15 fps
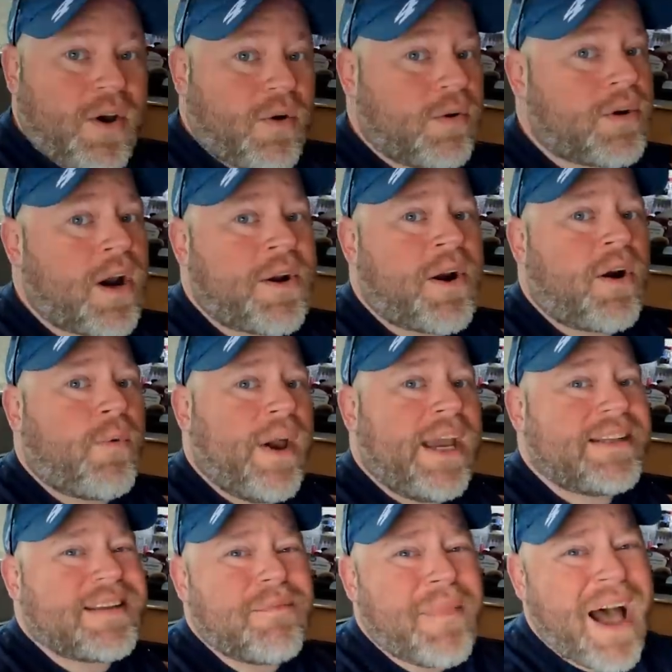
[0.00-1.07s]
We're on our
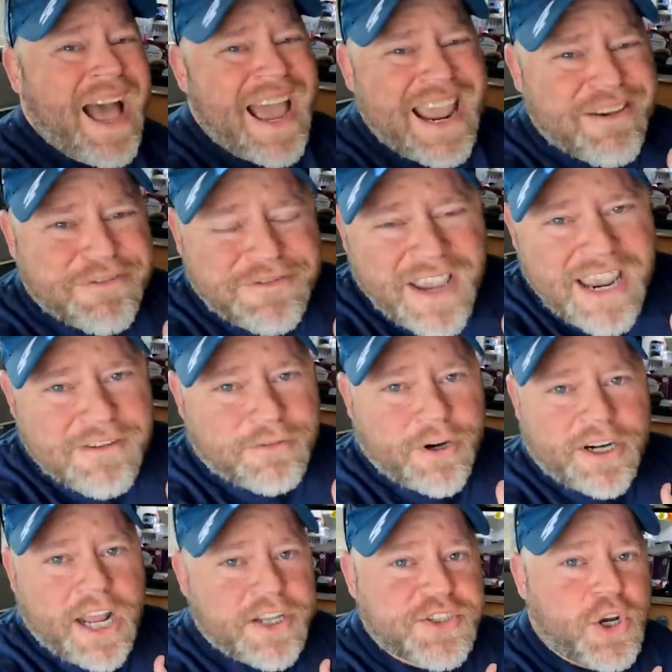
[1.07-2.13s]
way to my
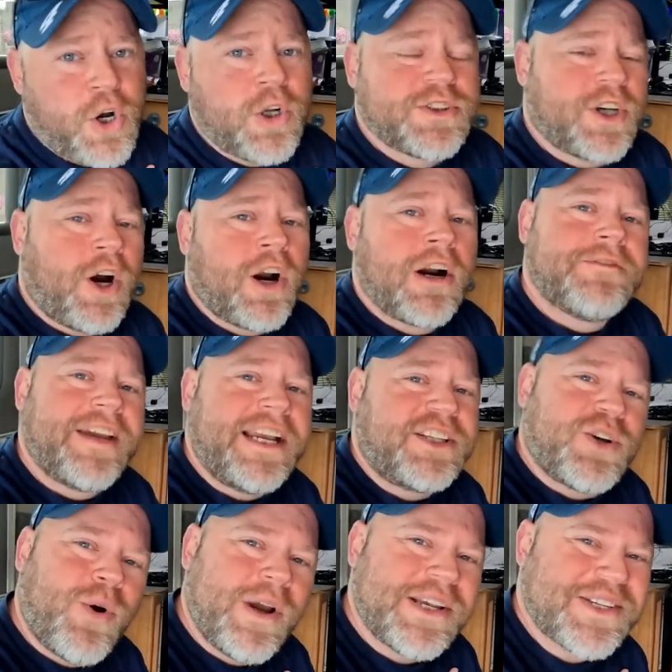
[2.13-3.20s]
favorite adult RV
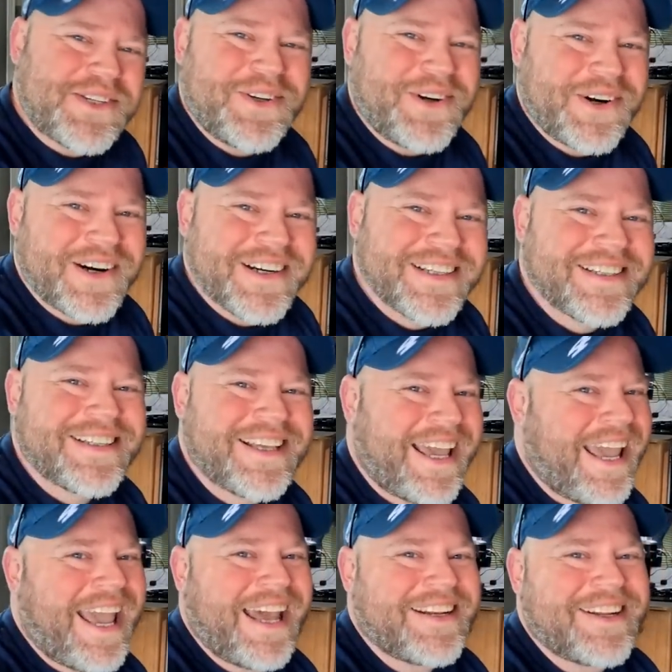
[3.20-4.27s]
toy store
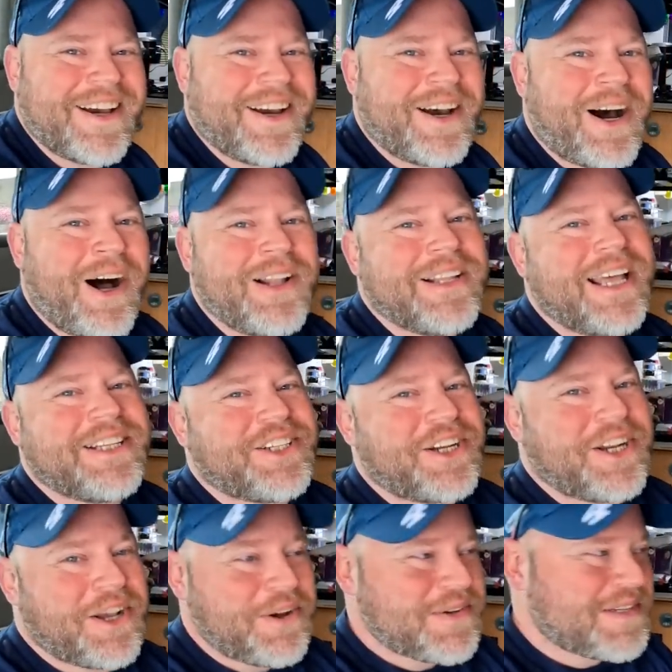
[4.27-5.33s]
and I'll let you
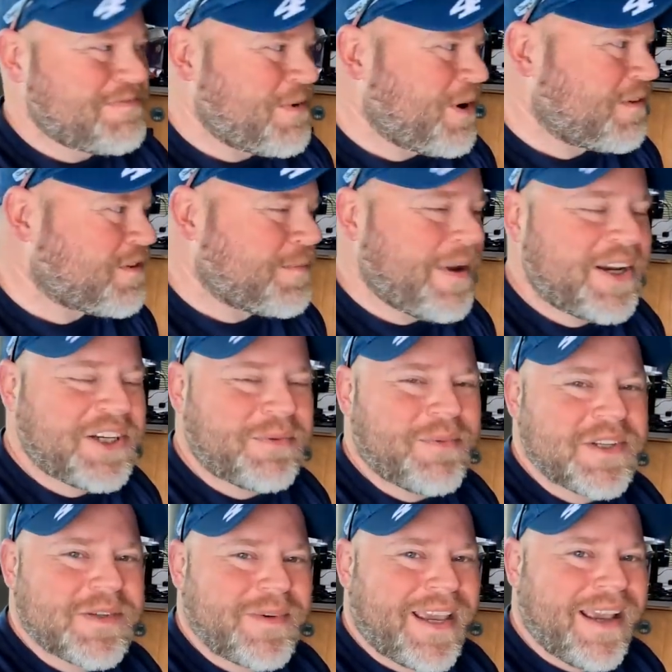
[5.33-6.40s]
know some more information
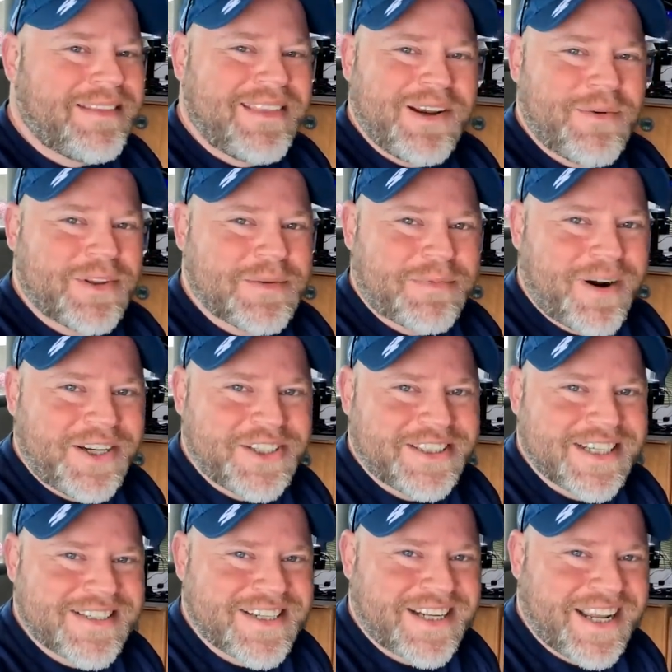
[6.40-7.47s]
once we get there what the project
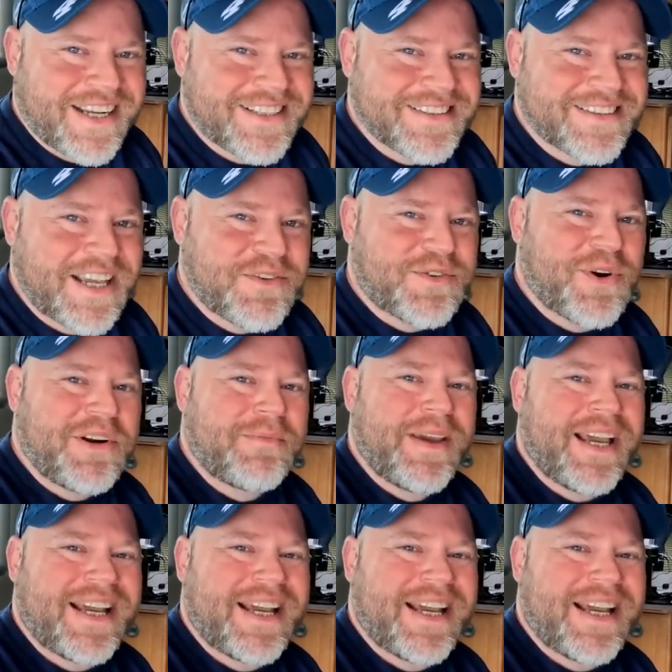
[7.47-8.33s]
is today. Thanks for joining me,